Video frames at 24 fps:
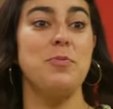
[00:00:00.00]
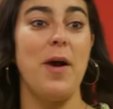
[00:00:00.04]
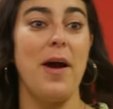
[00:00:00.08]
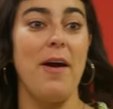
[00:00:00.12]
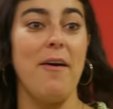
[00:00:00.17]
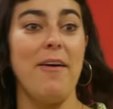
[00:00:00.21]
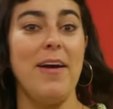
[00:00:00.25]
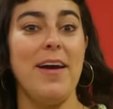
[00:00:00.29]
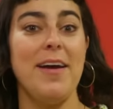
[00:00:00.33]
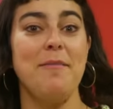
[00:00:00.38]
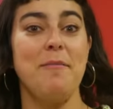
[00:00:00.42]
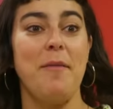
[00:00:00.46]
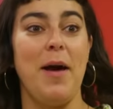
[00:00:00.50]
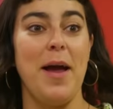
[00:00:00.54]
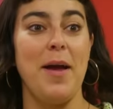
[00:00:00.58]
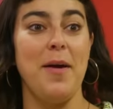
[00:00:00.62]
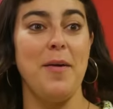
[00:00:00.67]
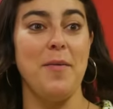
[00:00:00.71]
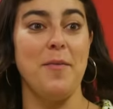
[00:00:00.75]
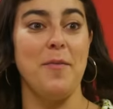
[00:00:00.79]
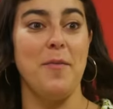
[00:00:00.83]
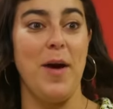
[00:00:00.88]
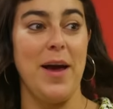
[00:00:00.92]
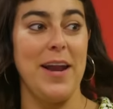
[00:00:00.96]
wearing
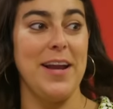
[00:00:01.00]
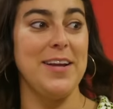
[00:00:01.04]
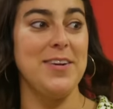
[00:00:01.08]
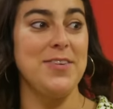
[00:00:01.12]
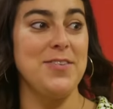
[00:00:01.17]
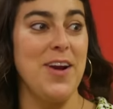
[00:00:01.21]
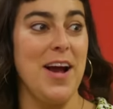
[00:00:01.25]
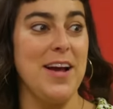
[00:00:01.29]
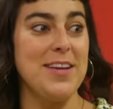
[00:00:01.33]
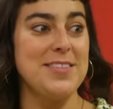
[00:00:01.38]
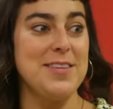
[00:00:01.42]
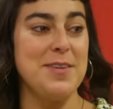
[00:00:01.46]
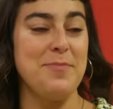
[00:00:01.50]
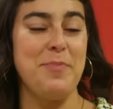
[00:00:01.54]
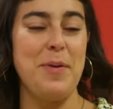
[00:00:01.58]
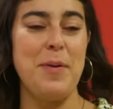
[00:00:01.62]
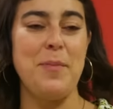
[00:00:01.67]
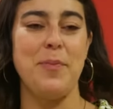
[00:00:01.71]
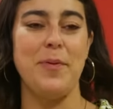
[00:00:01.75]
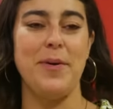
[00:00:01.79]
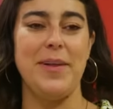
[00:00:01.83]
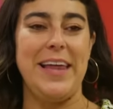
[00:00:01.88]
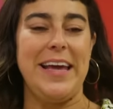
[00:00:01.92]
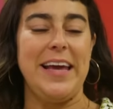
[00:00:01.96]
my wedding dress, and
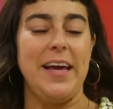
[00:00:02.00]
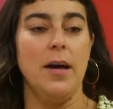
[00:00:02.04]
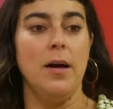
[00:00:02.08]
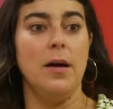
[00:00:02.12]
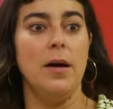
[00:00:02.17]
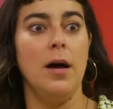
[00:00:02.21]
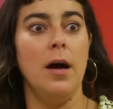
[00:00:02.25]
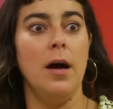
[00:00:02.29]
people were like,